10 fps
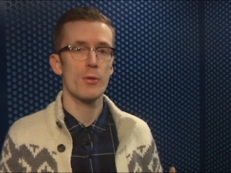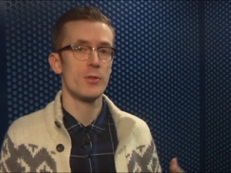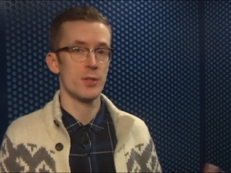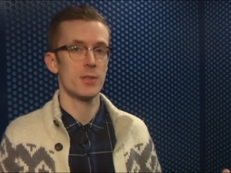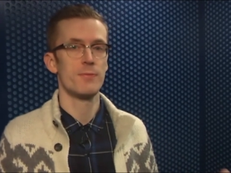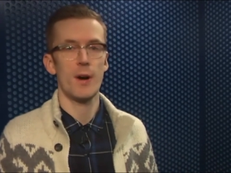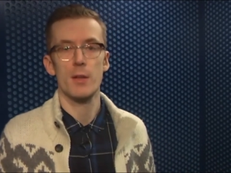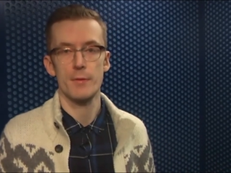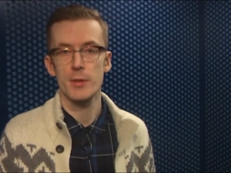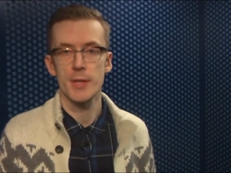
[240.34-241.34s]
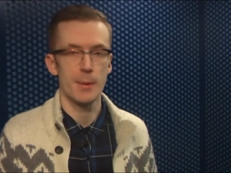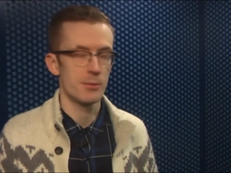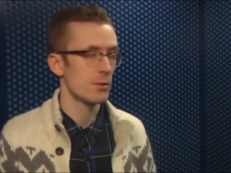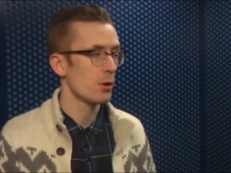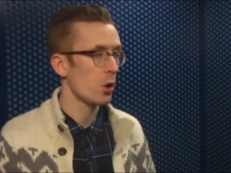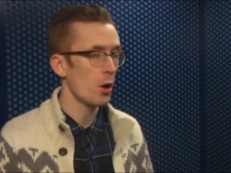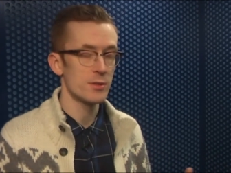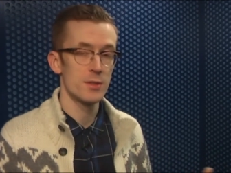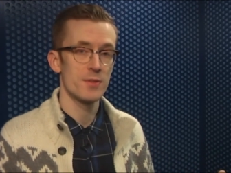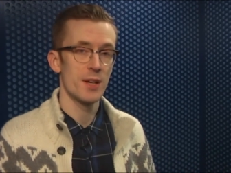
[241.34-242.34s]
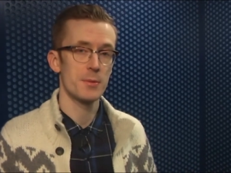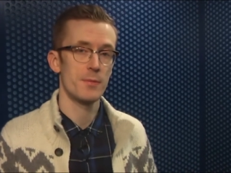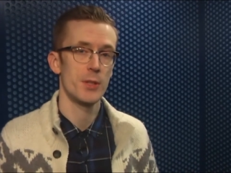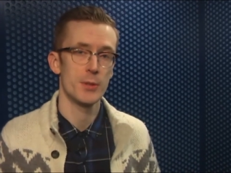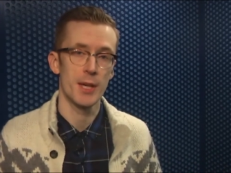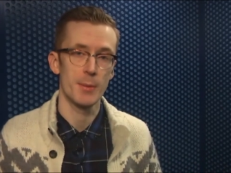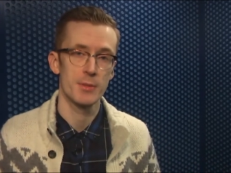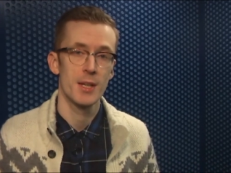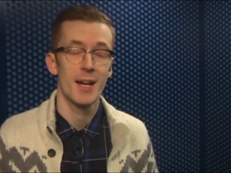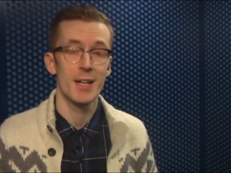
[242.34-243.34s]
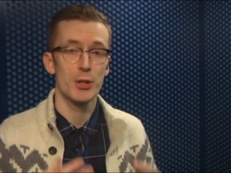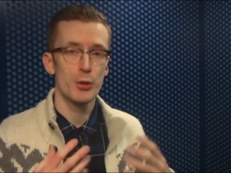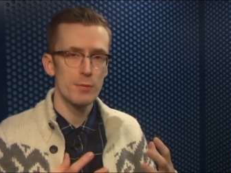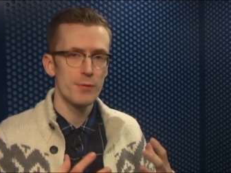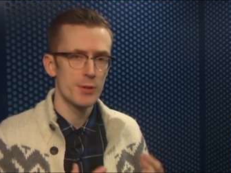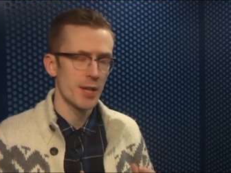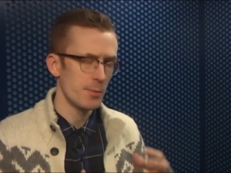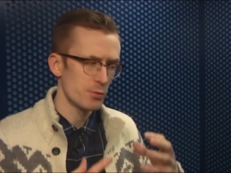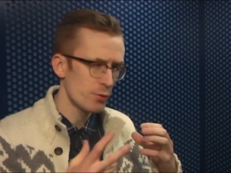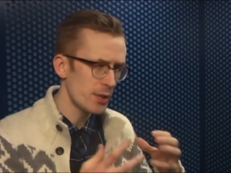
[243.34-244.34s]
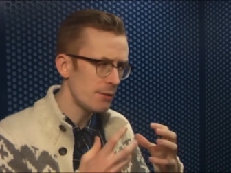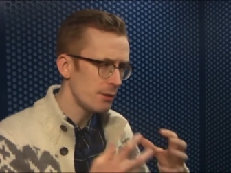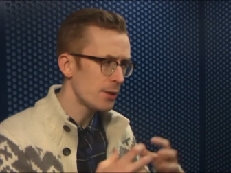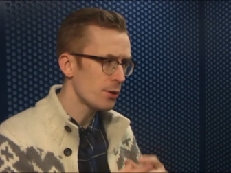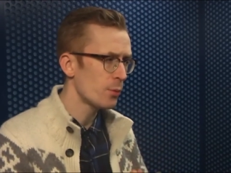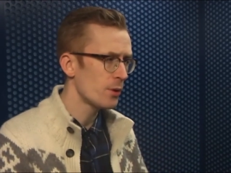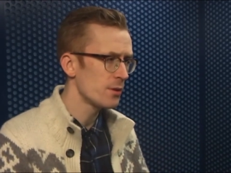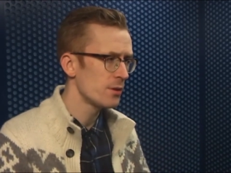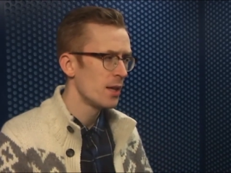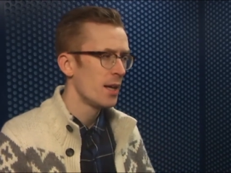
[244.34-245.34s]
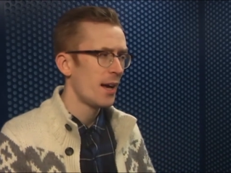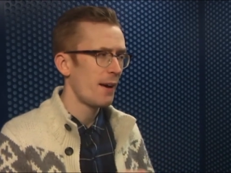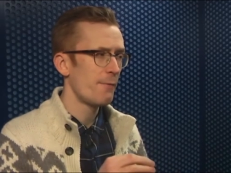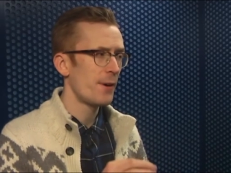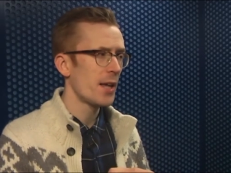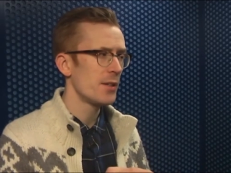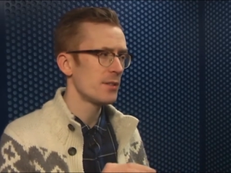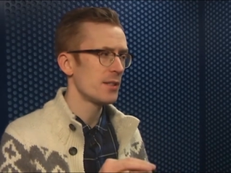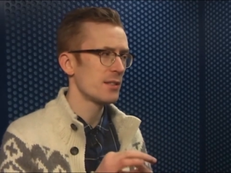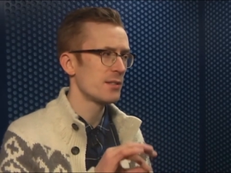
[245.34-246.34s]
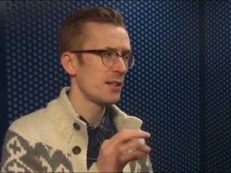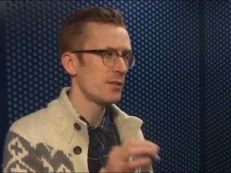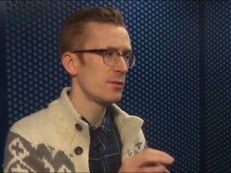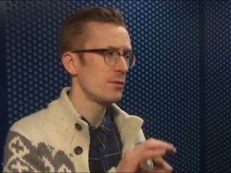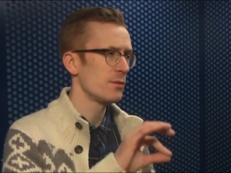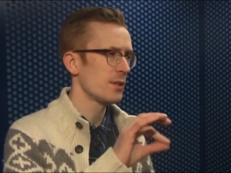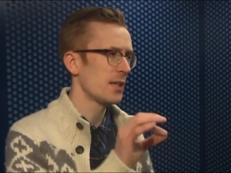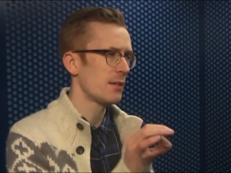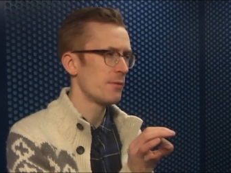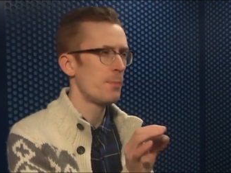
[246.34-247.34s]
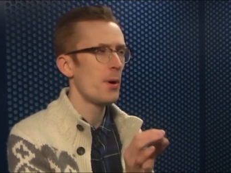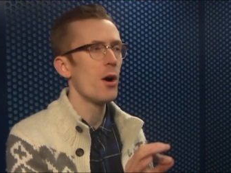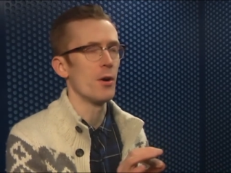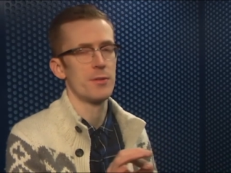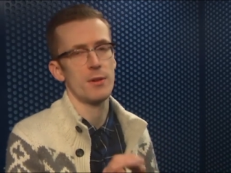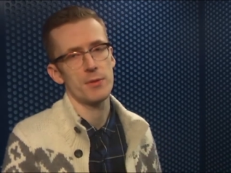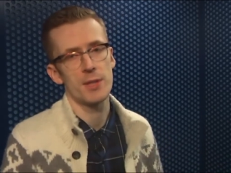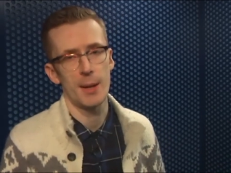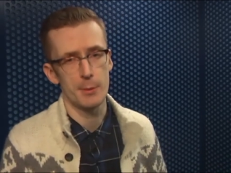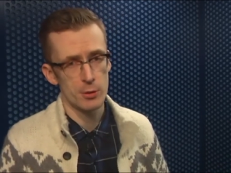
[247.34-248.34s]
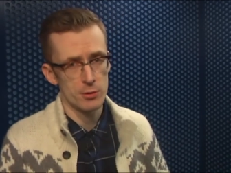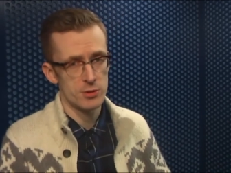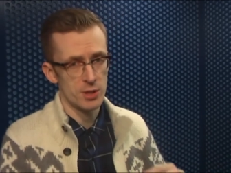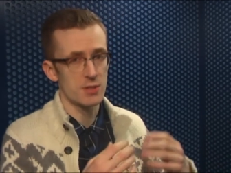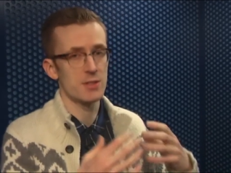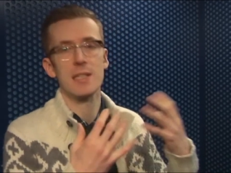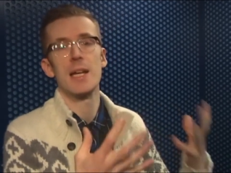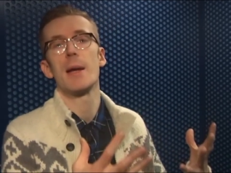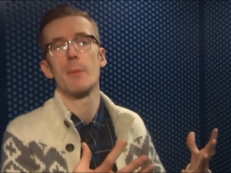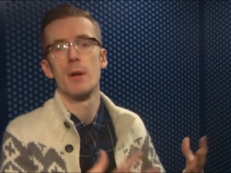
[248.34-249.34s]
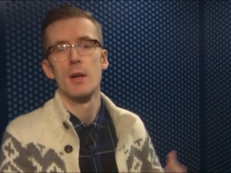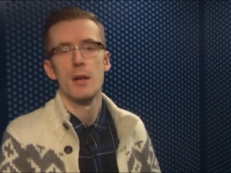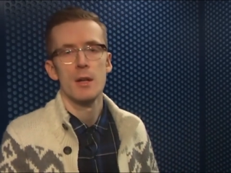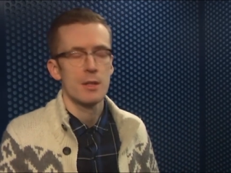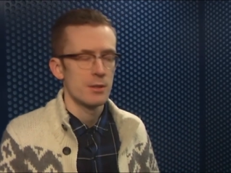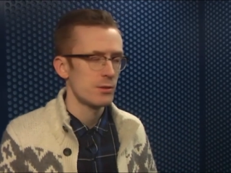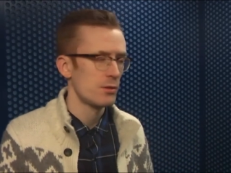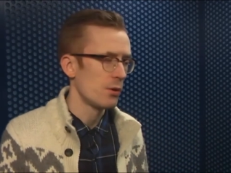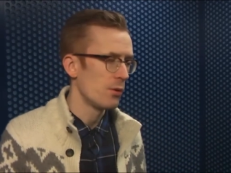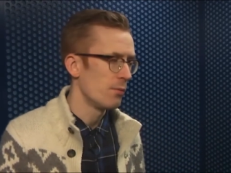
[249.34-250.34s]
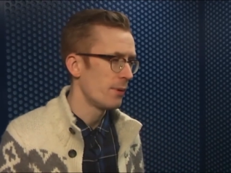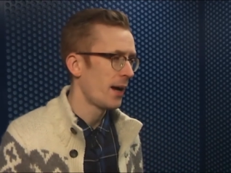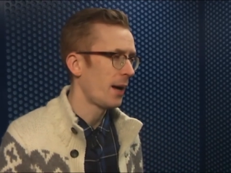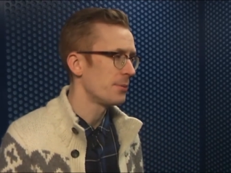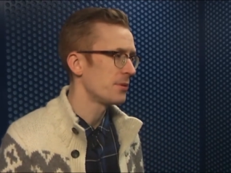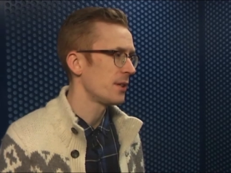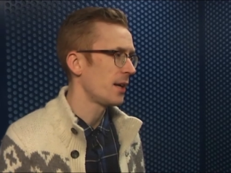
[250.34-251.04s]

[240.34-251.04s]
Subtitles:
than just violent video games. There are lots of different types of video games, and good video games, really, really good ones, have violence as a subtle kind of part of the game, and not just the game. So perhaps